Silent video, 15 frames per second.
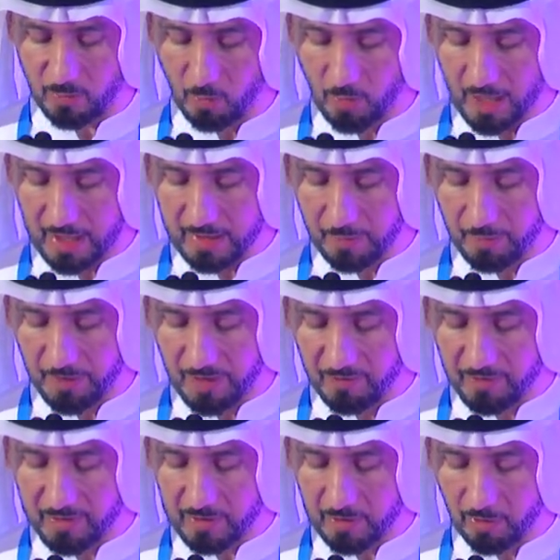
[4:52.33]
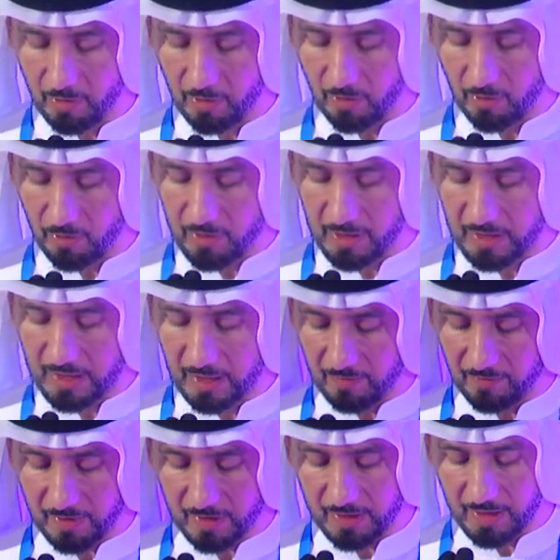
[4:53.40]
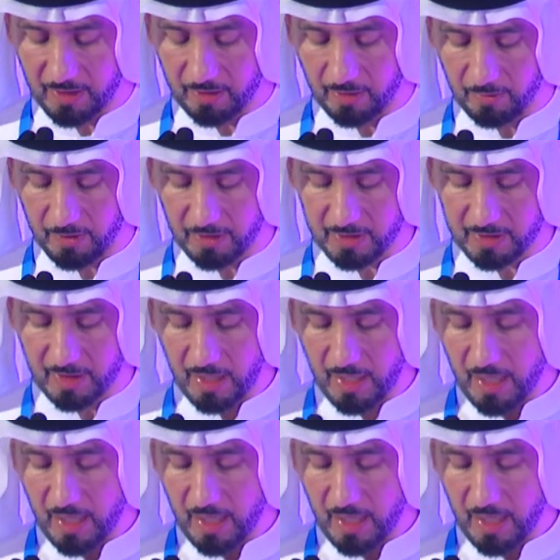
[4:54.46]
while the previous law only covered e-commerce.